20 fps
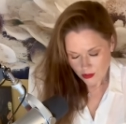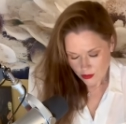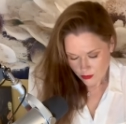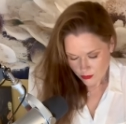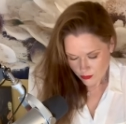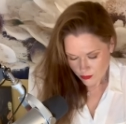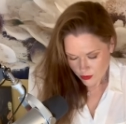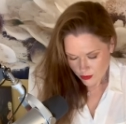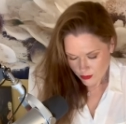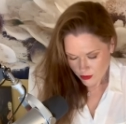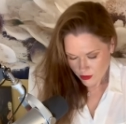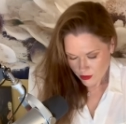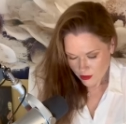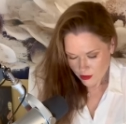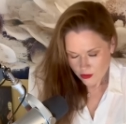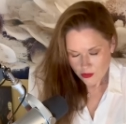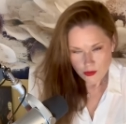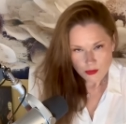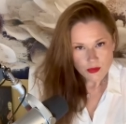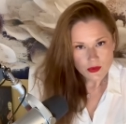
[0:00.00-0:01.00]
What about how
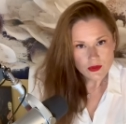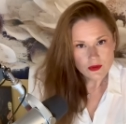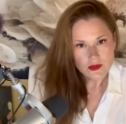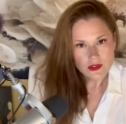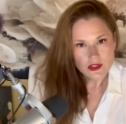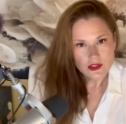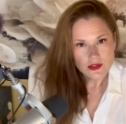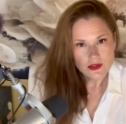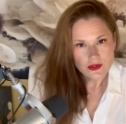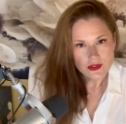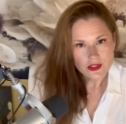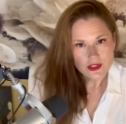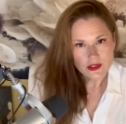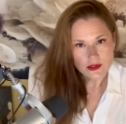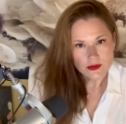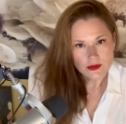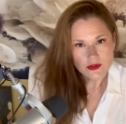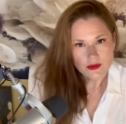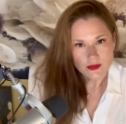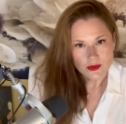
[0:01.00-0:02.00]
you prove it to
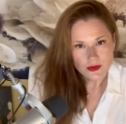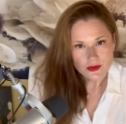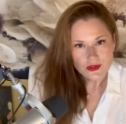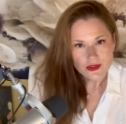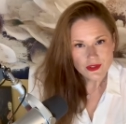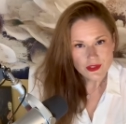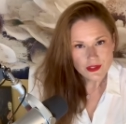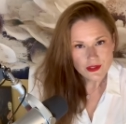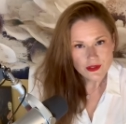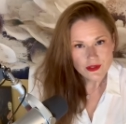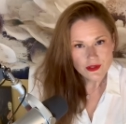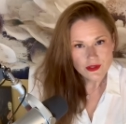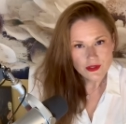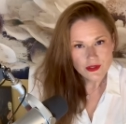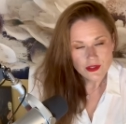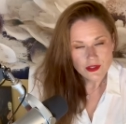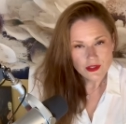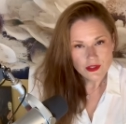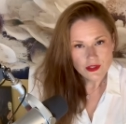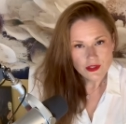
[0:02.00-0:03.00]
yourself emotionally?
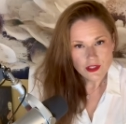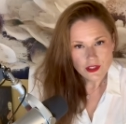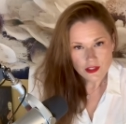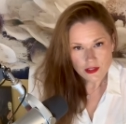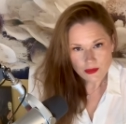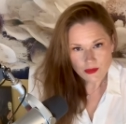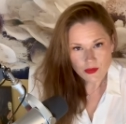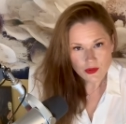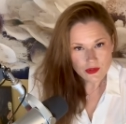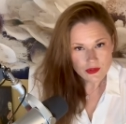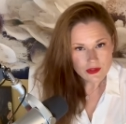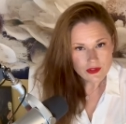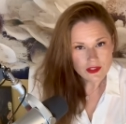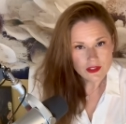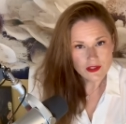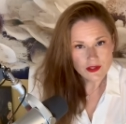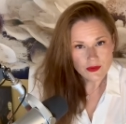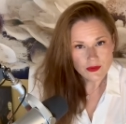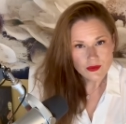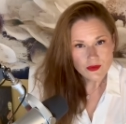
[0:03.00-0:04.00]
That I am worth the
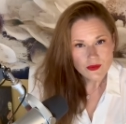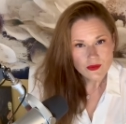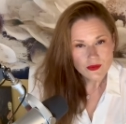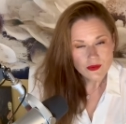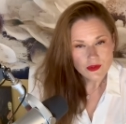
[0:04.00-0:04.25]
love.